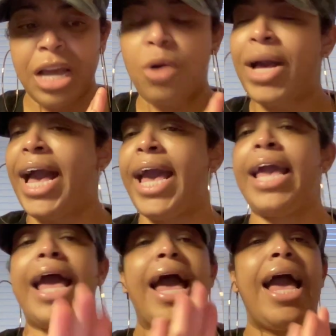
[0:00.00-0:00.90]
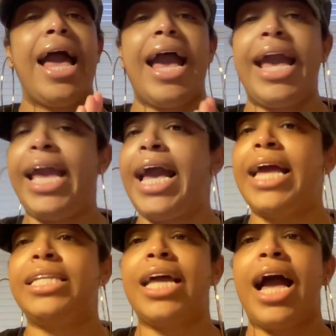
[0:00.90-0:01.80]
Okay?
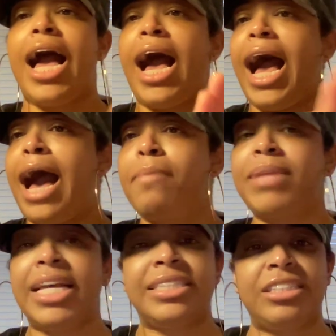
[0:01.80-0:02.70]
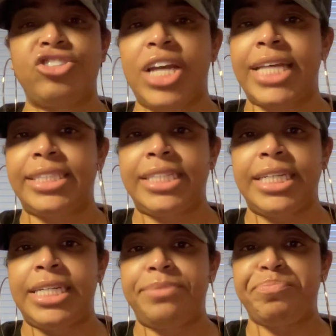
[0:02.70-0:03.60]
And I'm not
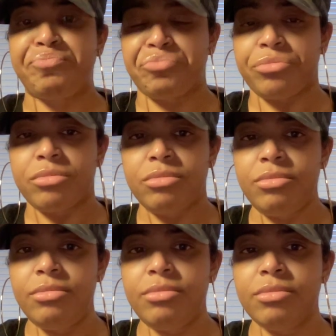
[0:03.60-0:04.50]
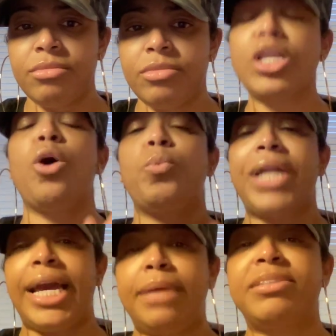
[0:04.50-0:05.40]
suggesting, no,
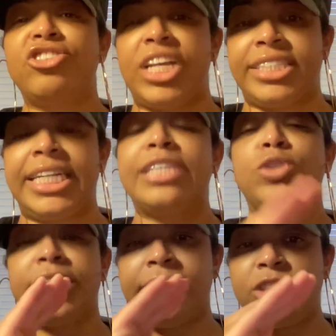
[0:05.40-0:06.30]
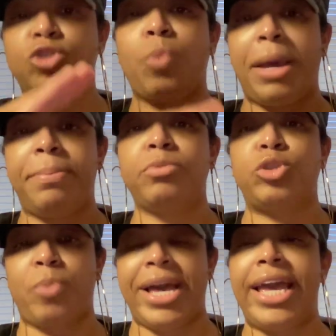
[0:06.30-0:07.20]
what I am suggesting is this is white
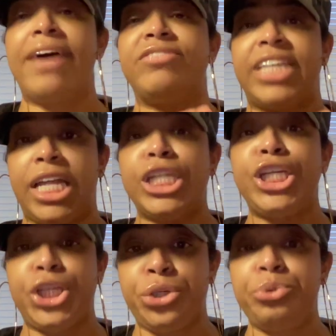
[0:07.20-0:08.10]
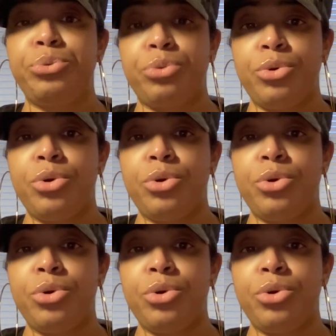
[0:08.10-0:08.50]
people's way of telling you